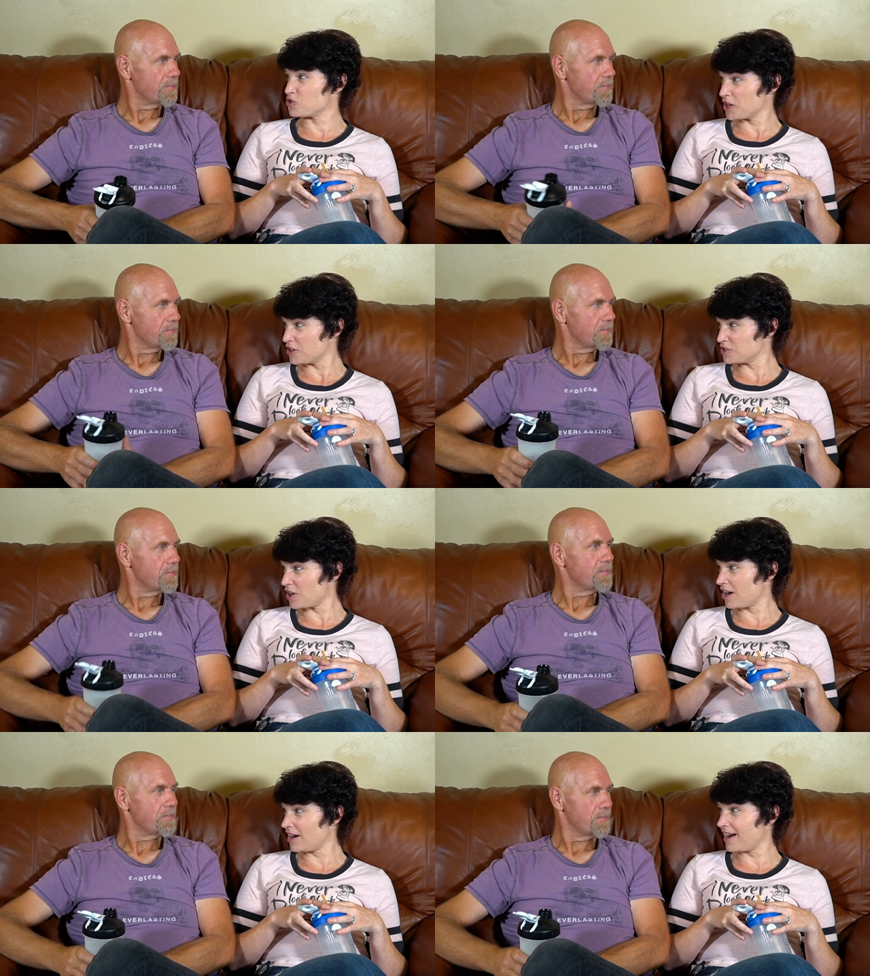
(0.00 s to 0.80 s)
Speaker 1: triggers
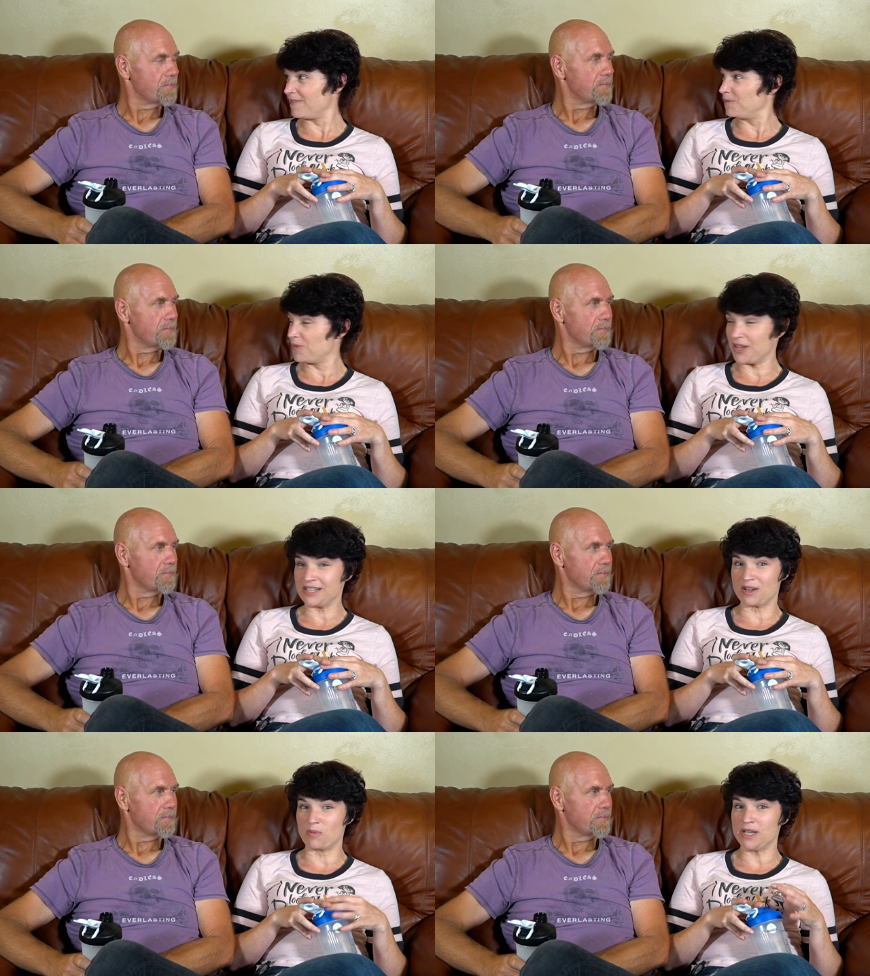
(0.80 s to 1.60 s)
are and
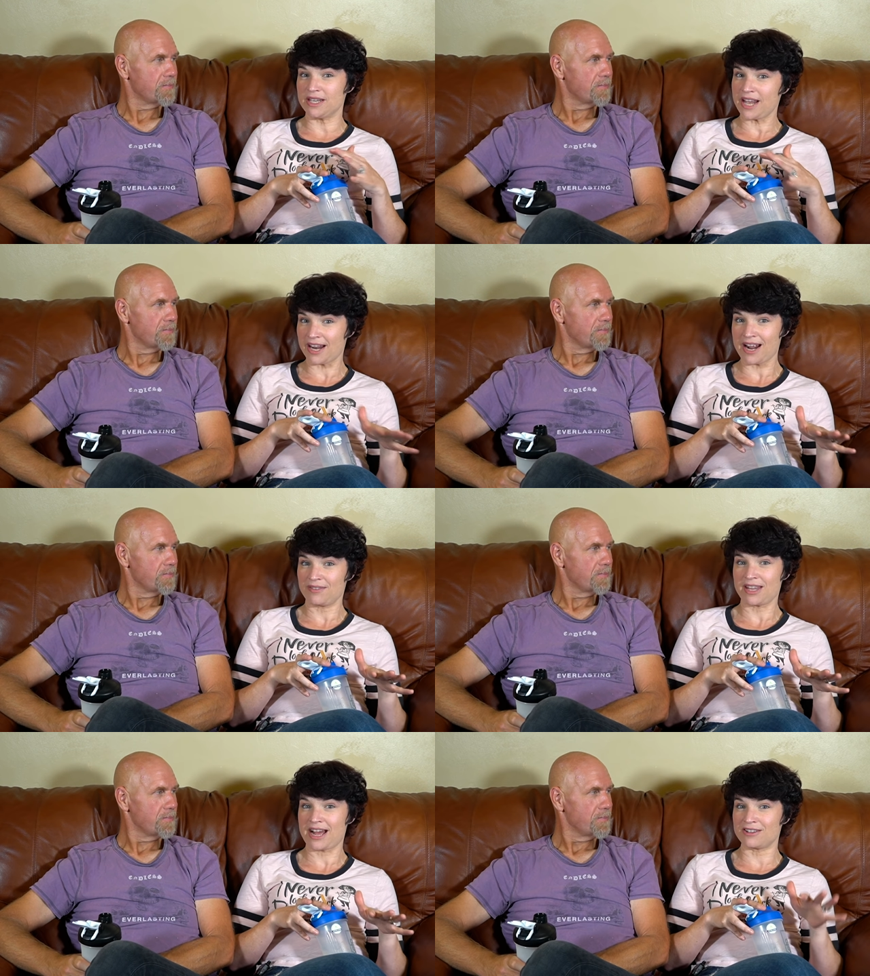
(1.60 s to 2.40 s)
things that we can't have
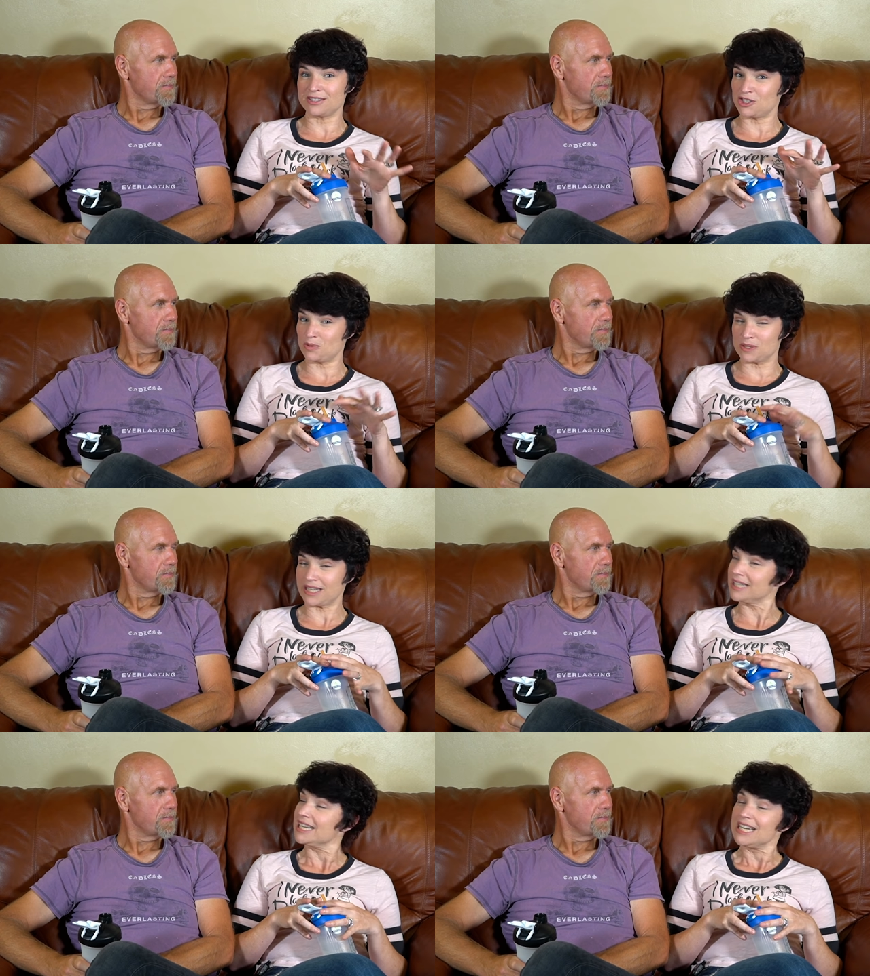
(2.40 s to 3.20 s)
in the house. And she was
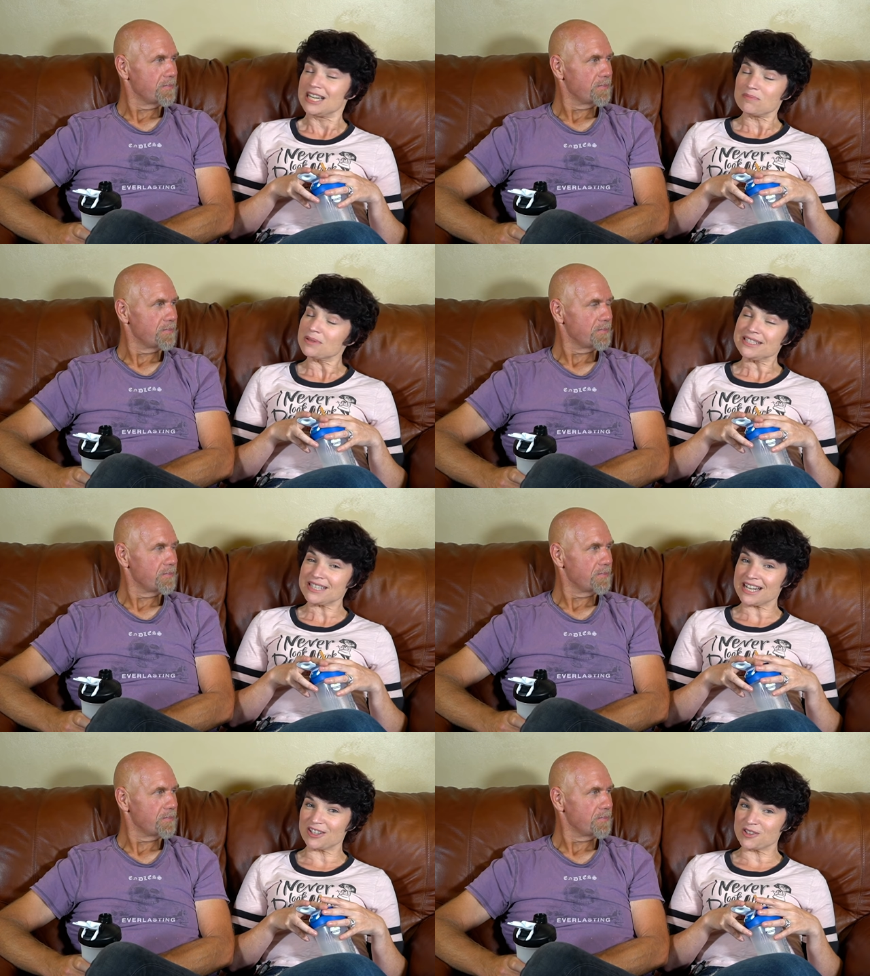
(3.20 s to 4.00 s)
like, please
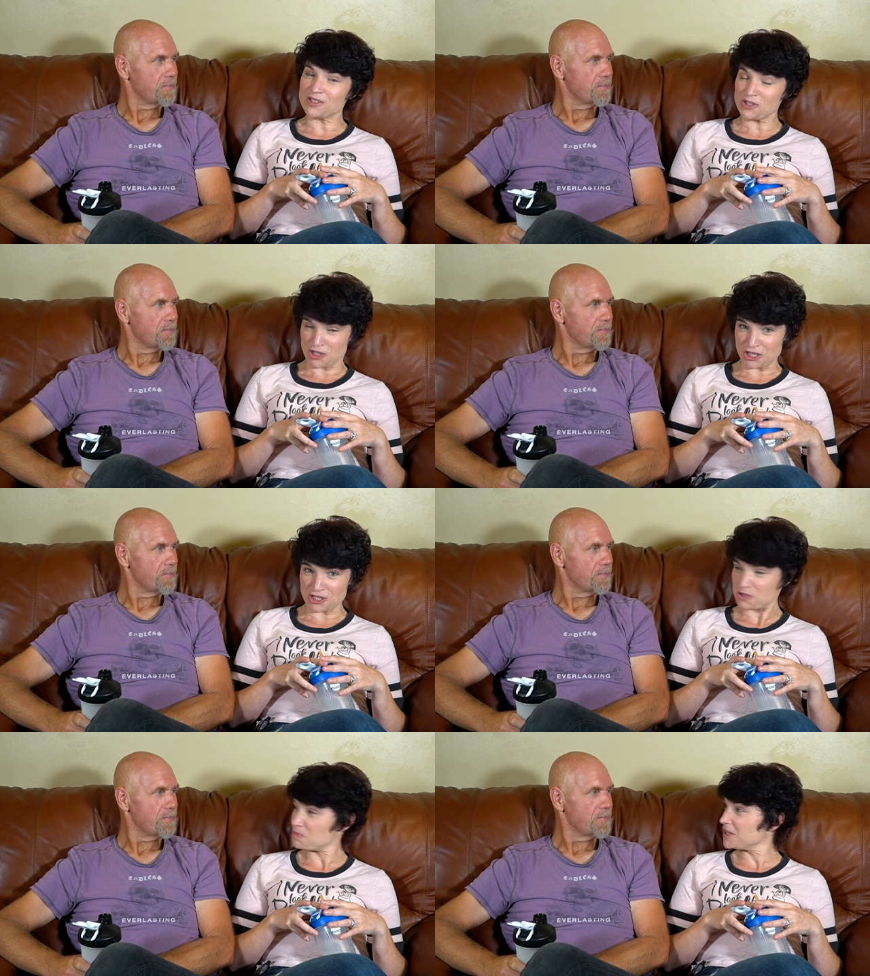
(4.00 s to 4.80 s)
take those to
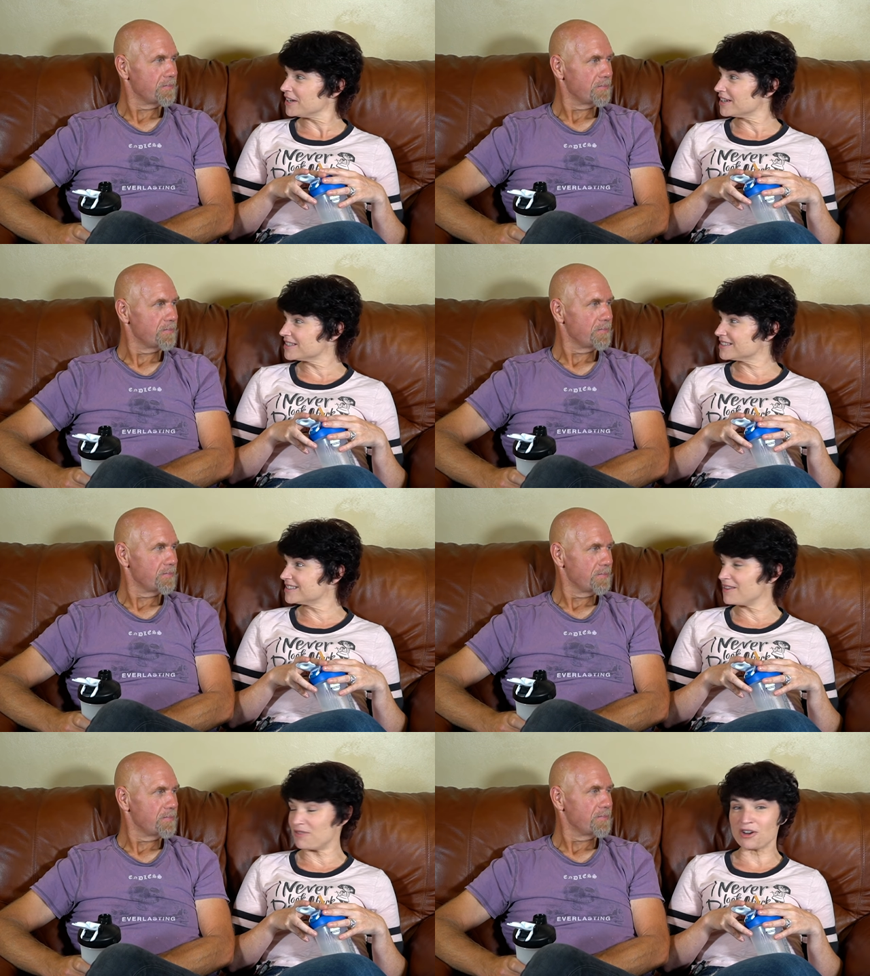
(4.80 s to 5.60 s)
church because
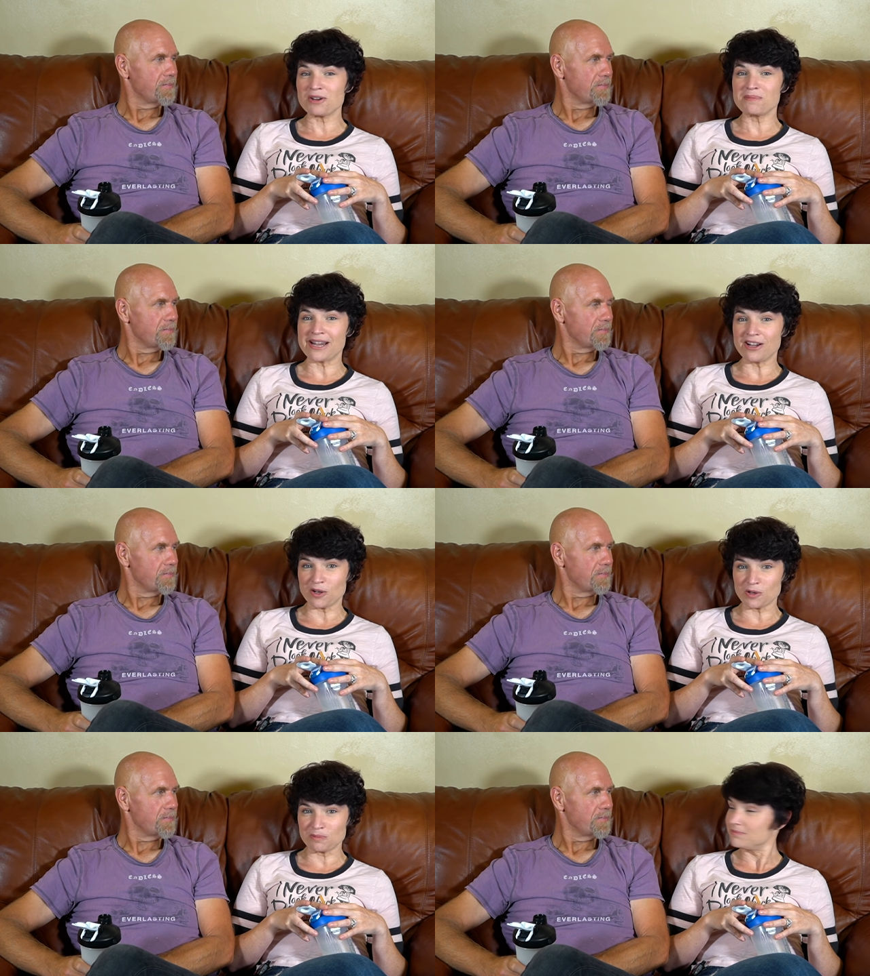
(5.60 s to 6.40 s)
if they're in my
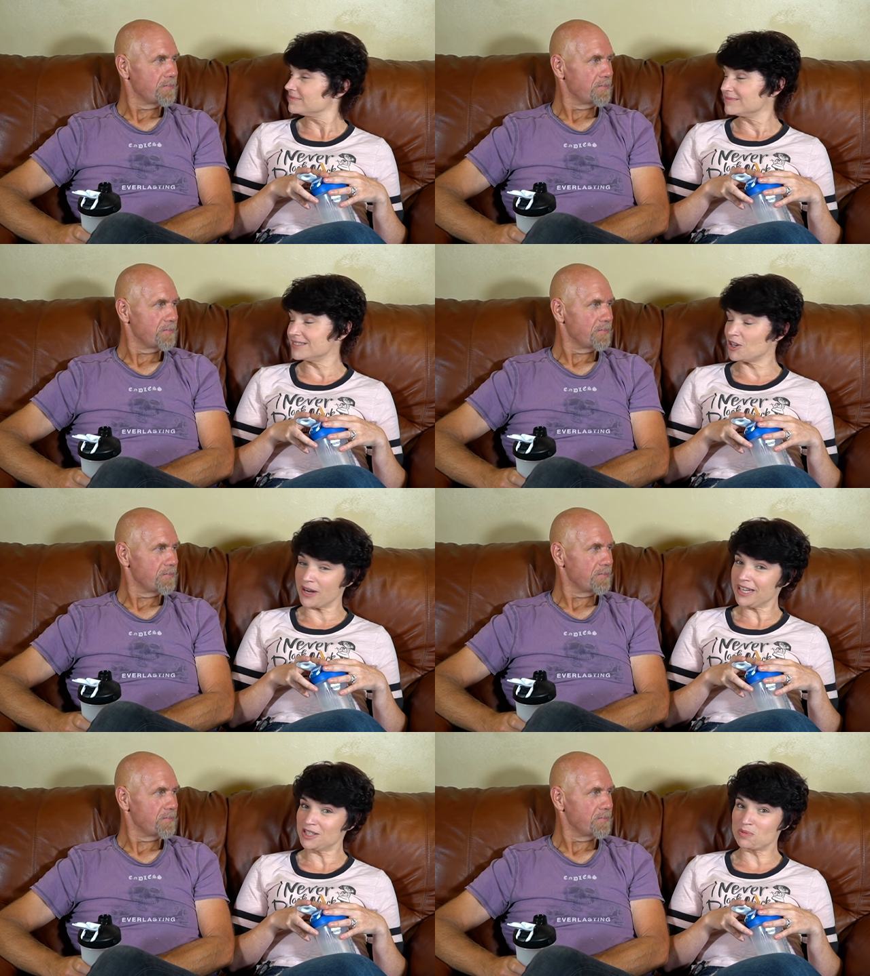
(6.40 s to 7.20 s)
home, the
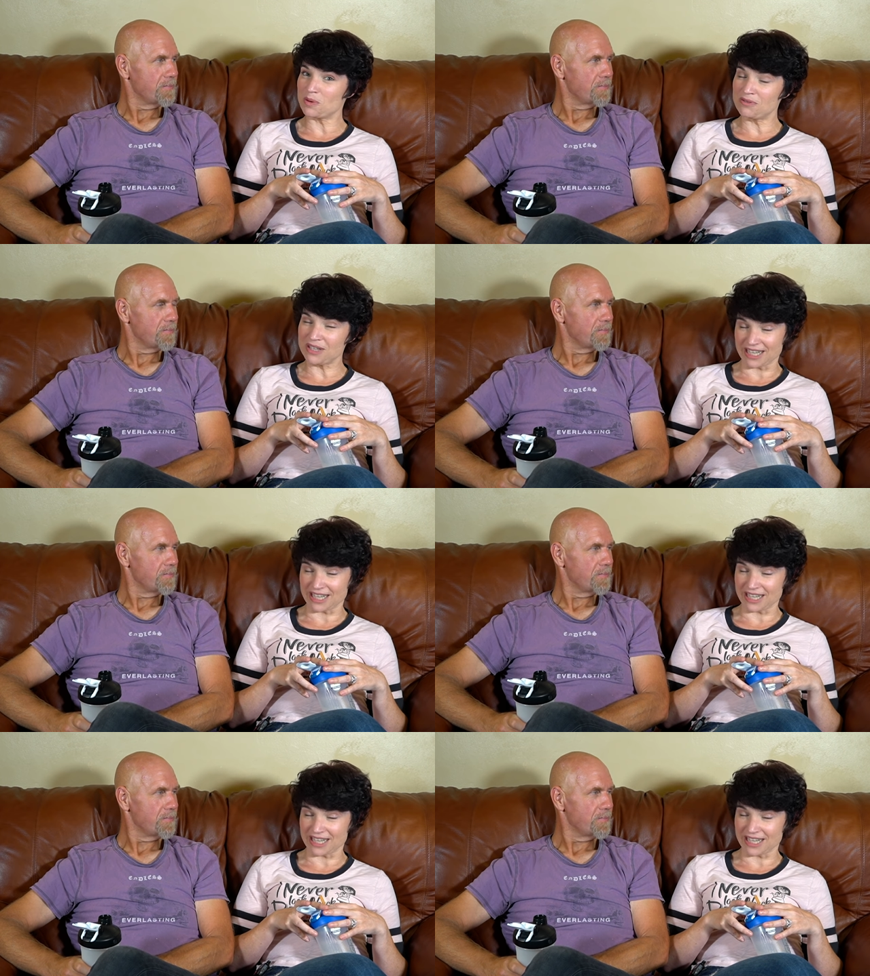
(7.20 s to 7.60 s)
grandkids won't even